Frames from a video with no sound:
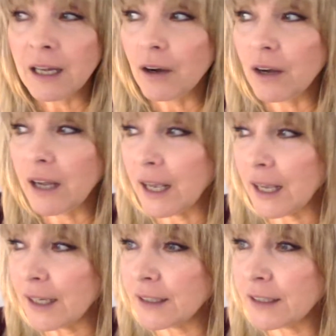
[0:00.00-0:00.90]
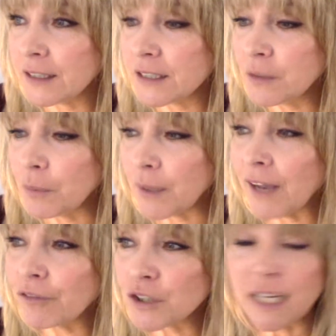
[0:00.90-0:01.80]
and we
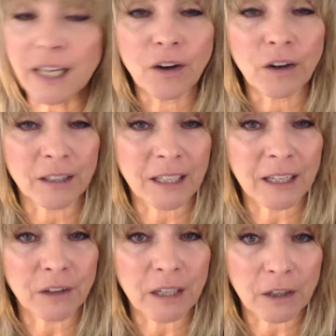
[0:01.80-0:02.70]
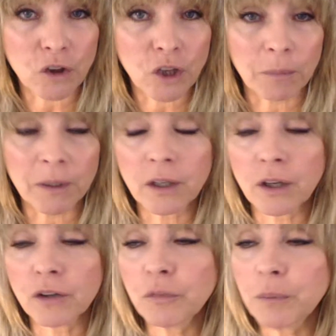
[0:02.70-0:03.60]
have to take on inner leadership. And a
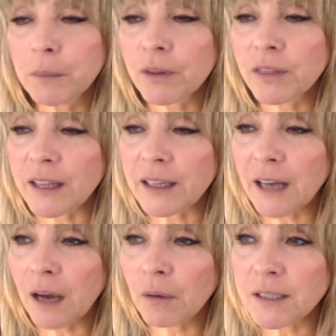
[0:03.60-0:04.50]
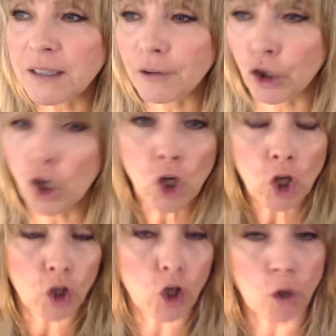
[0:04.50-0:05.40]
lot of people think nowadays that
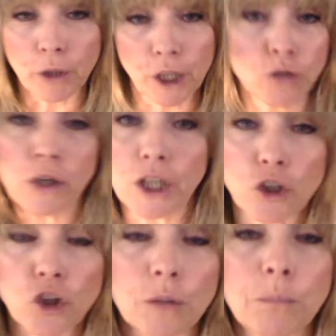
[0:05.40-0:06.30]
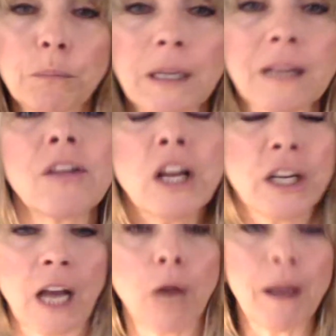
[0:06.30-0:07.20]
going into leadership means
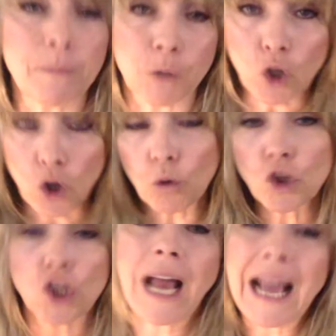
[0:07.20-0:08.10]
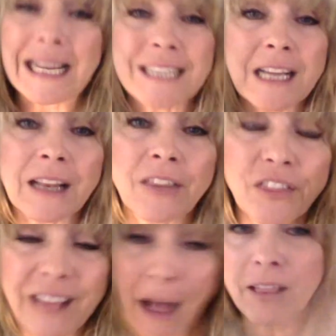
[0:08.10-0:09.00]
now I'm a coach and I tell
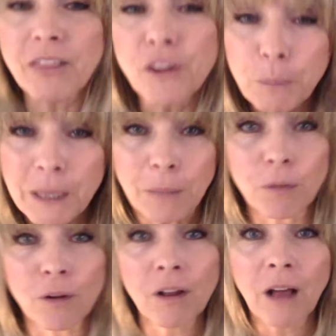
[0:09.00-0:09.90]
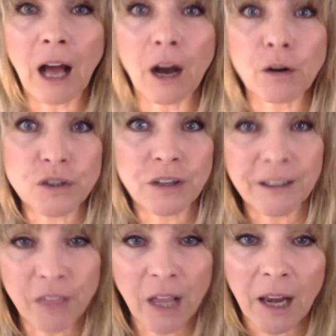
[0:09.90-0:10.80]
other people how to
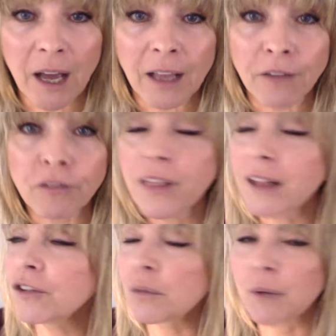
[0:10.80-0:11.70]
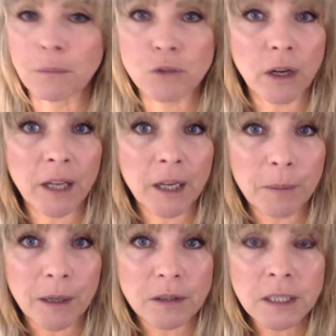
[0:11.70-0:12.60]
live their life. That's not what I'm talking
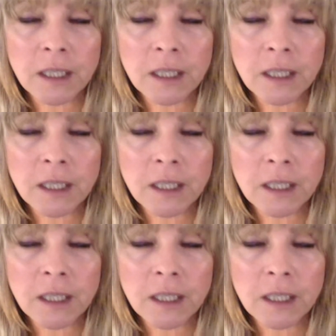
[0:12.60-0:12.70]
about.